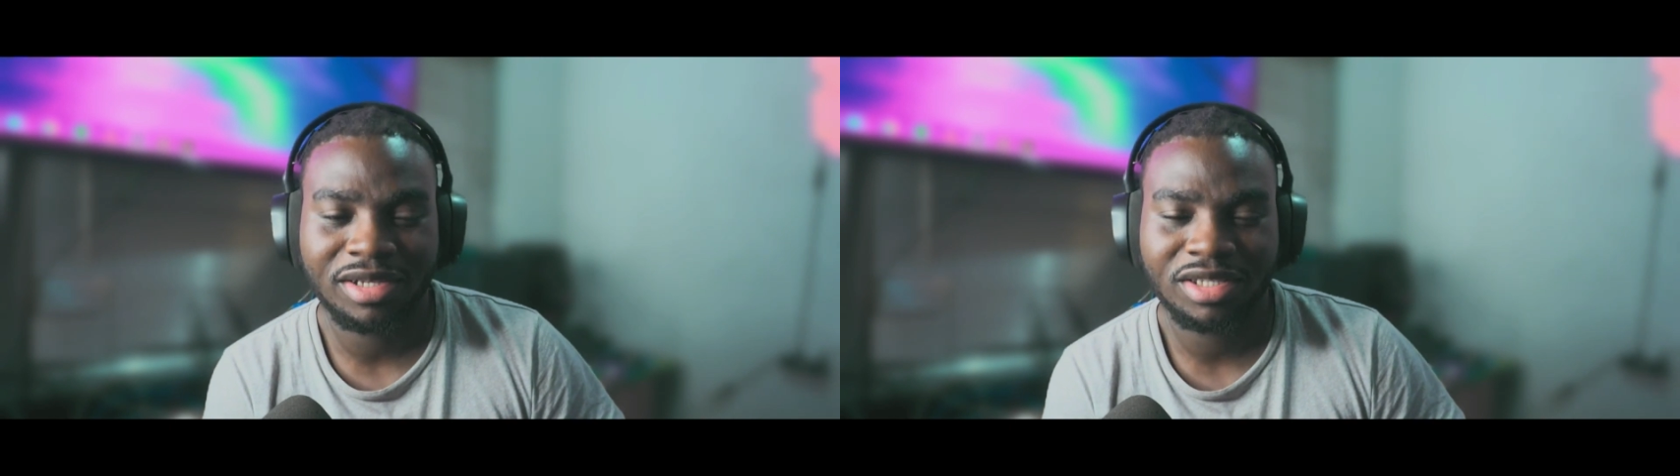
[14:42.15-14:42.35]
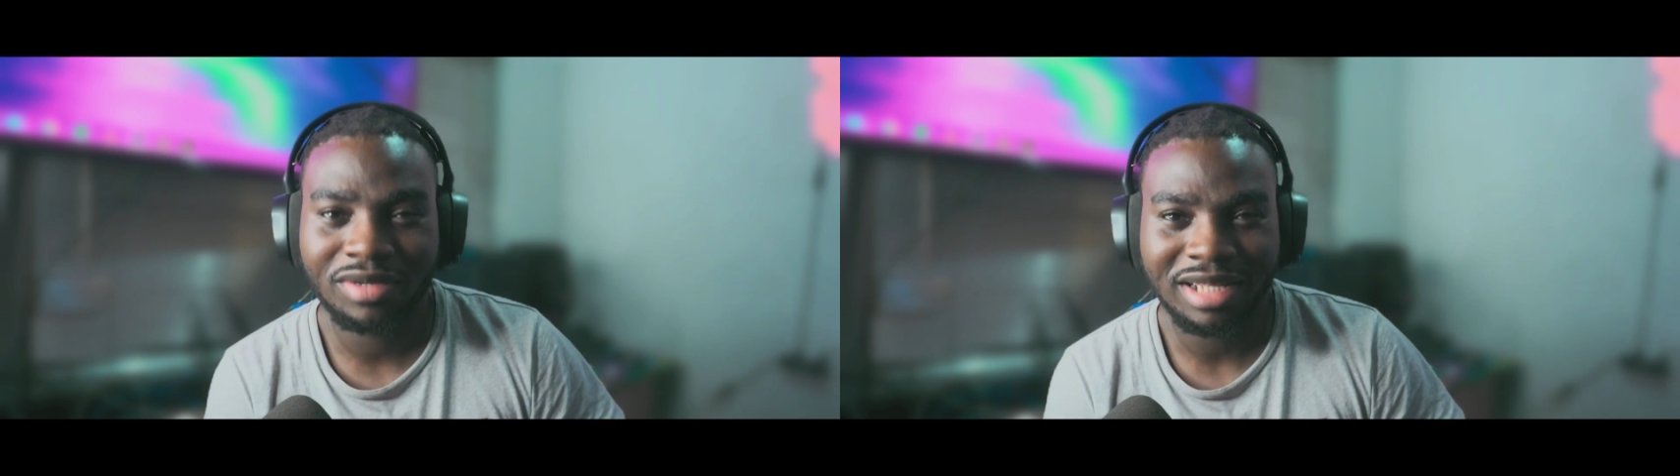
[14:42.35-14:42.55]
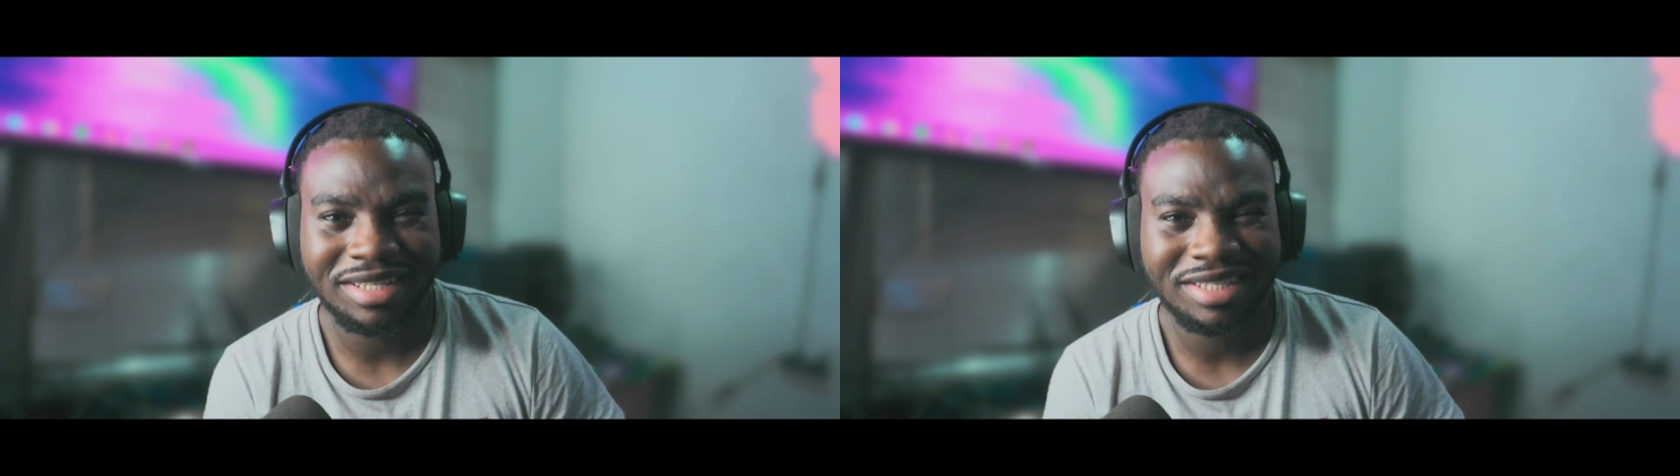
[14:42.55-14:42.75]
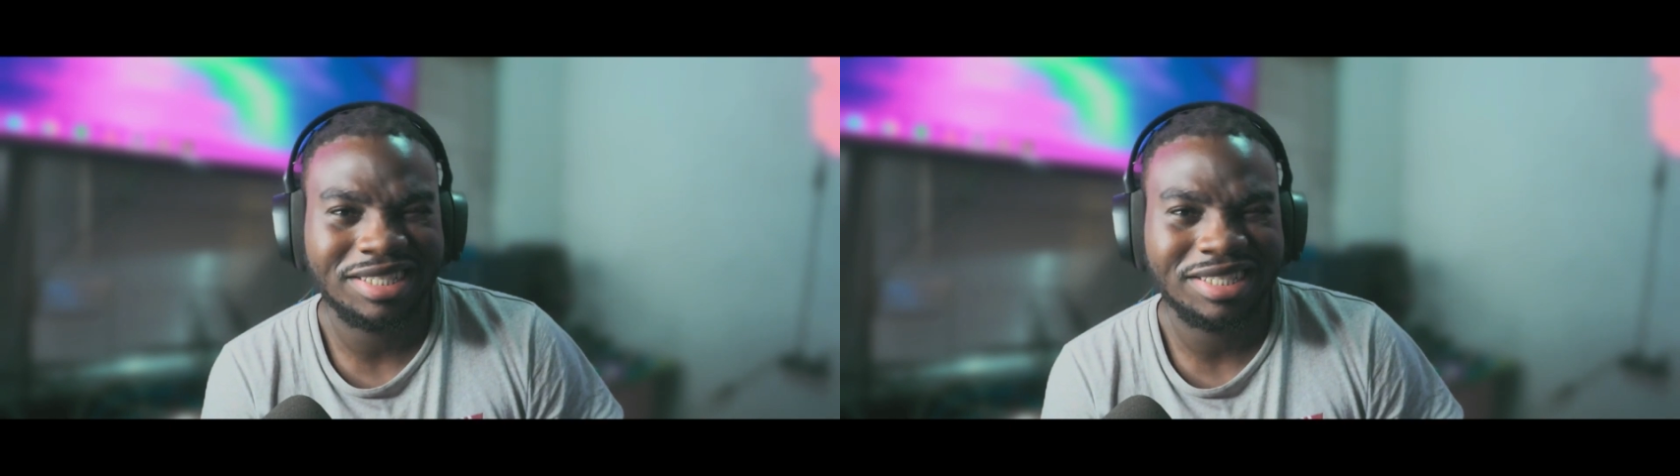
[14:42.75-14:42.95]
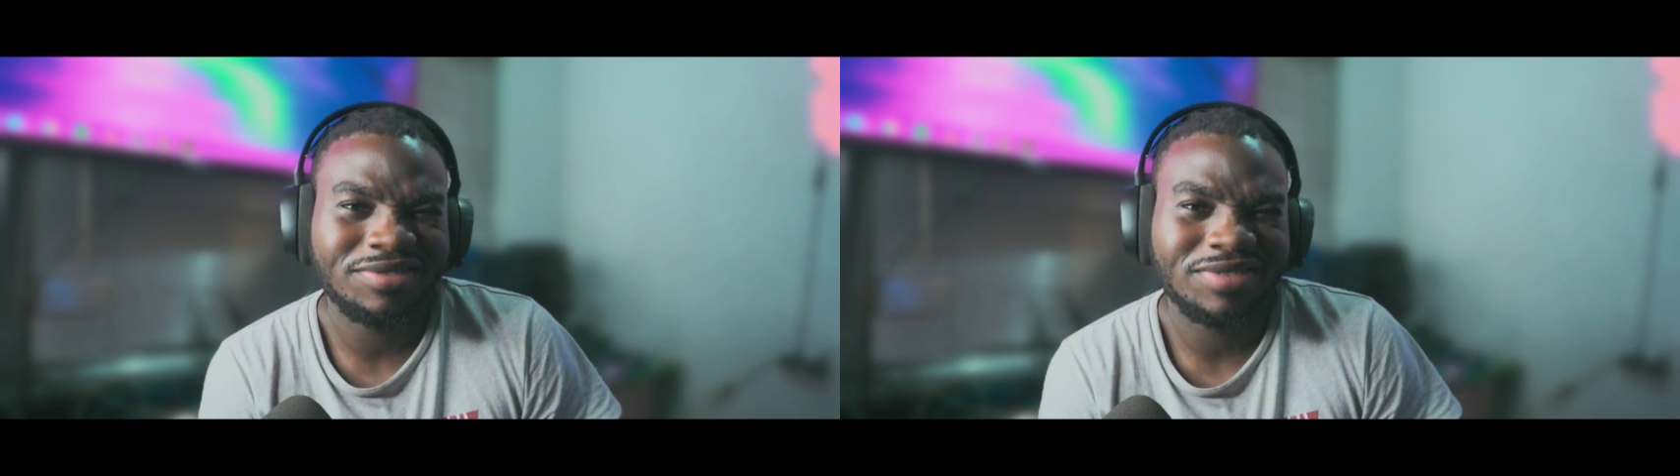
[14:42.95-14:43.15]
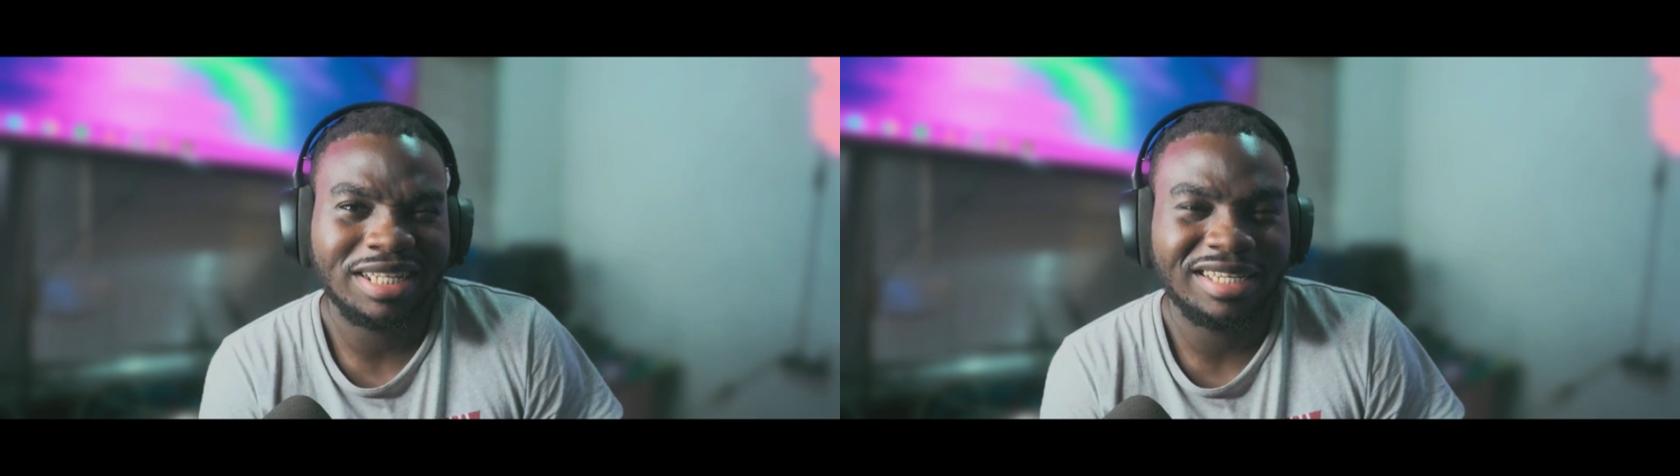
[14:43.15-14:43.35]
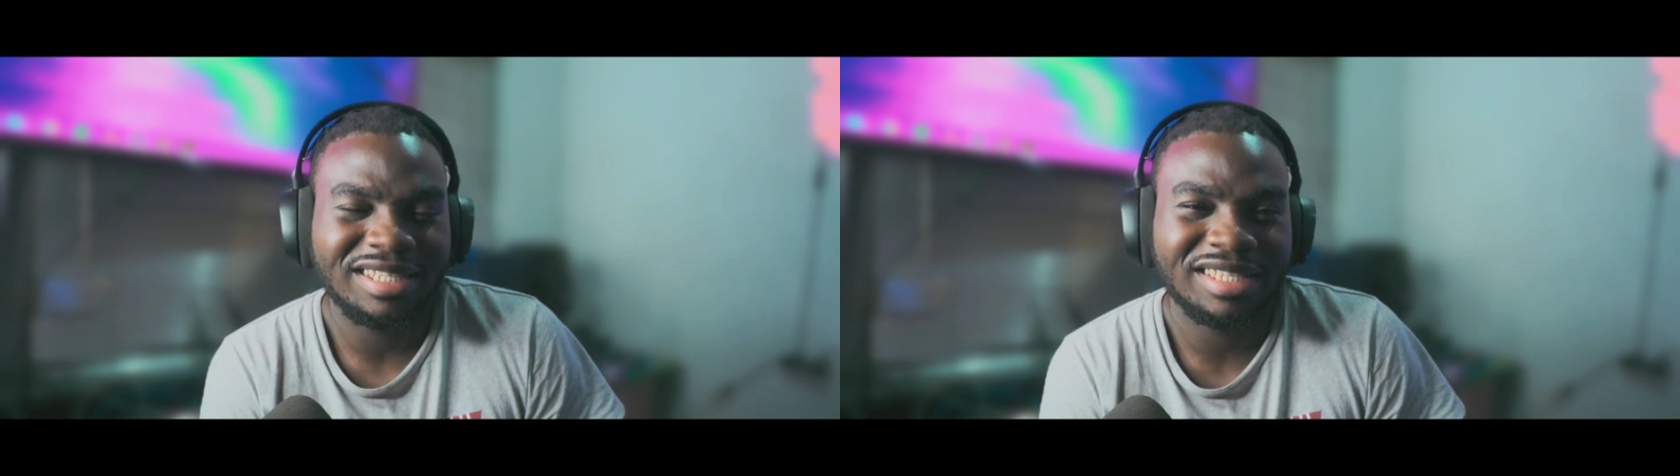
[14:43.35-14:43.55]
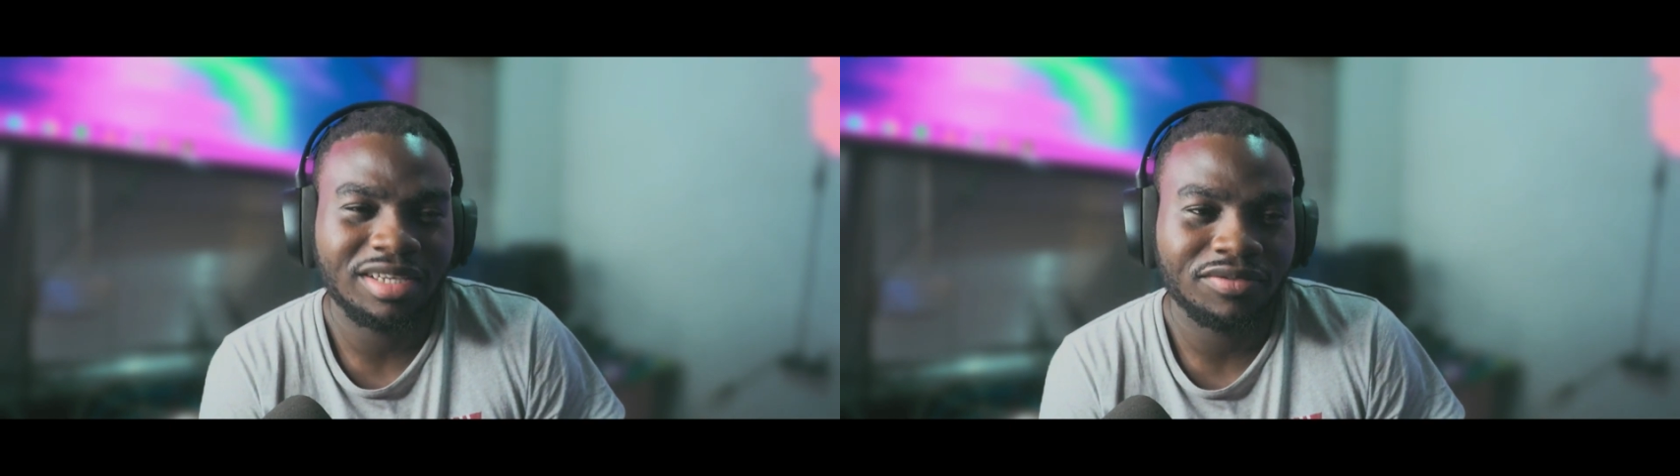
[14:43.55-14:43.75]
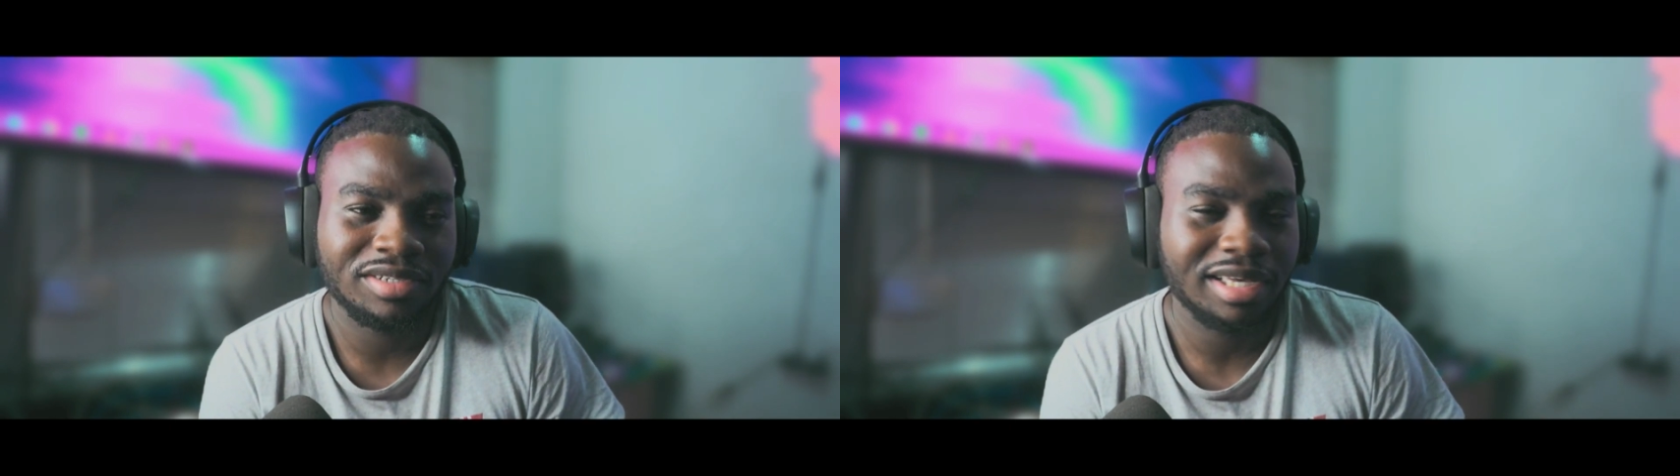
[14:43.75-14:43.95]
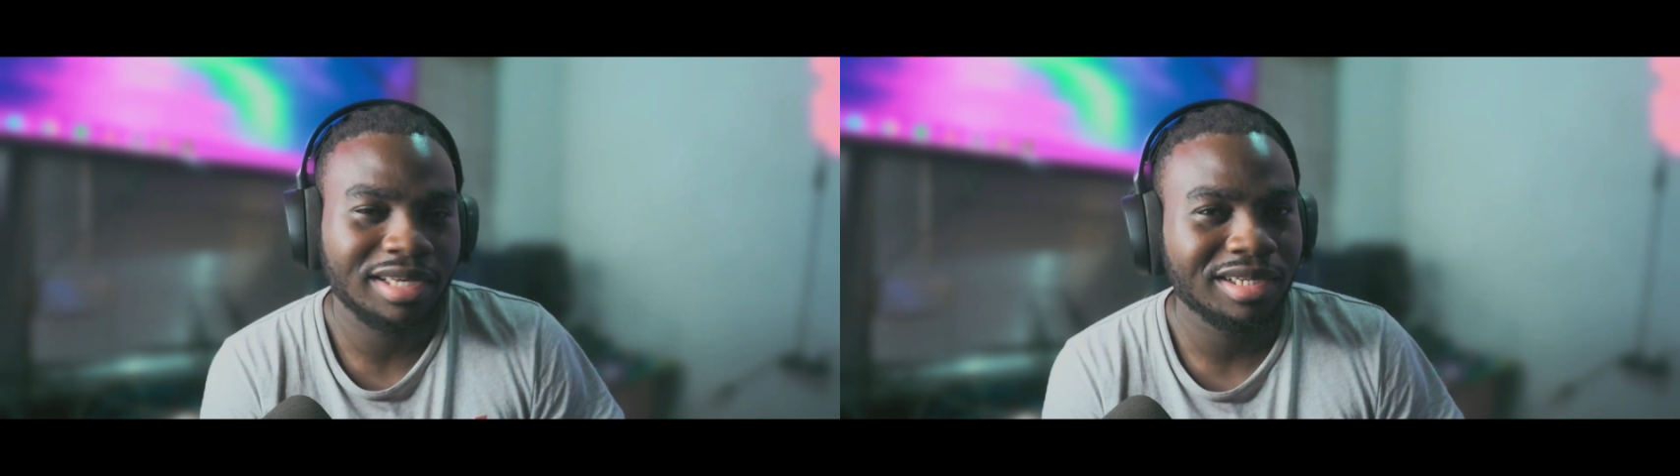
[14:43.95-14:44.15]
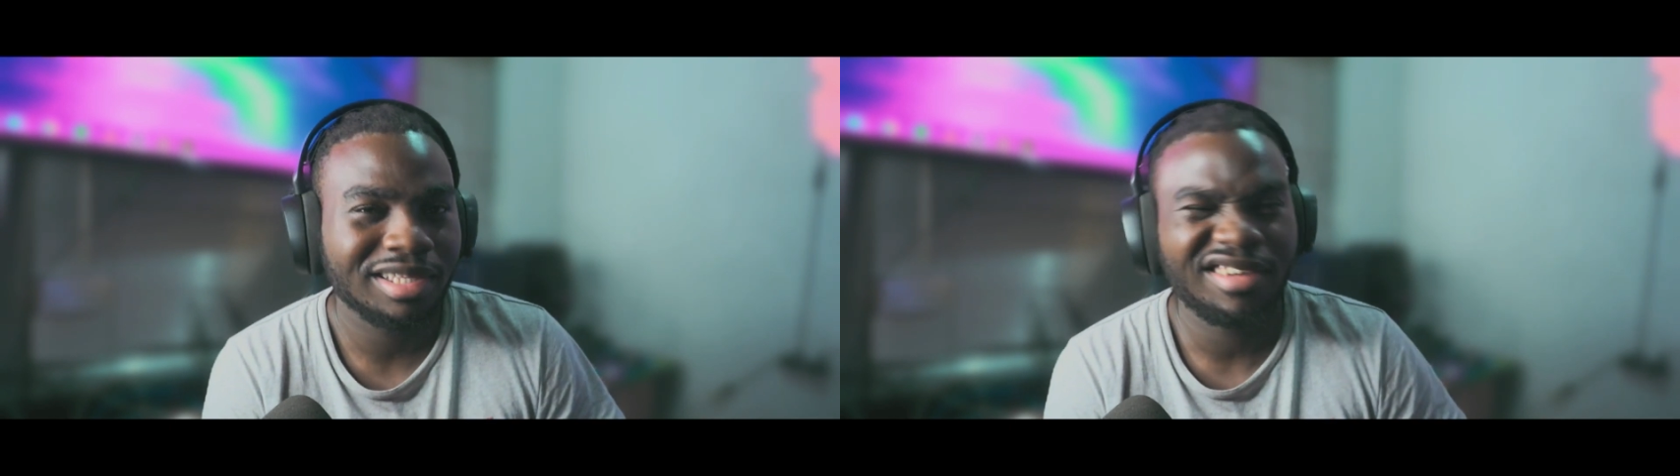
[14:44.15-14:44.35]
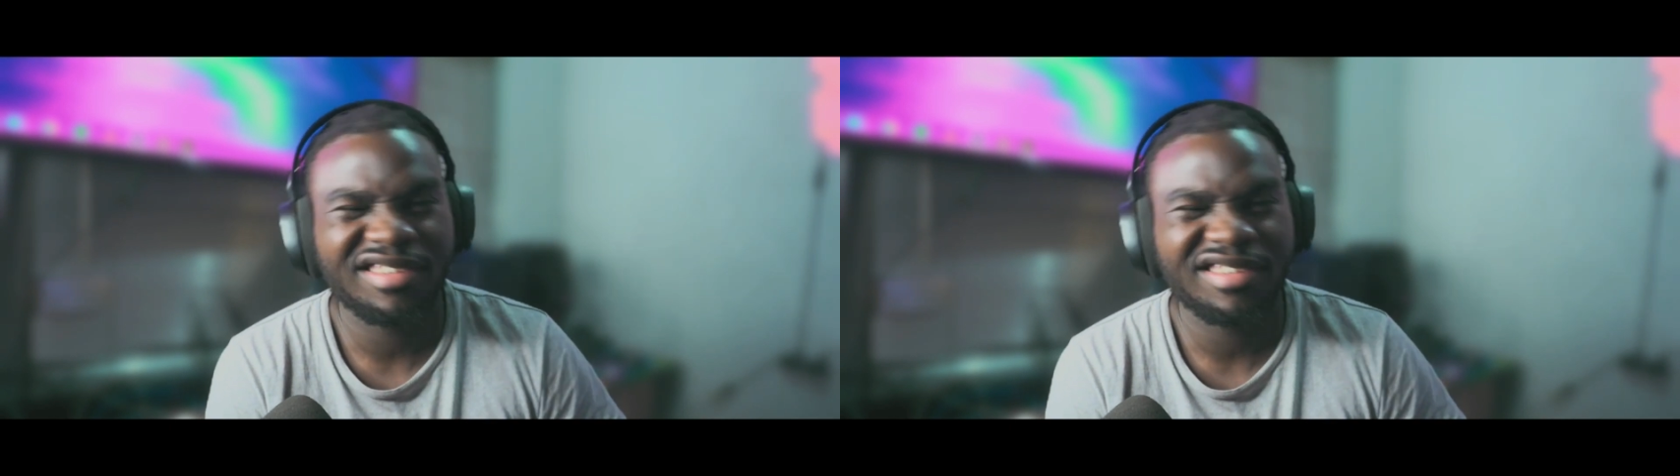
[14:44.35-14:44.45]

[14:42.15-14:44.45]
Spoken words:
someone that you didn't really deserve to get kicked out.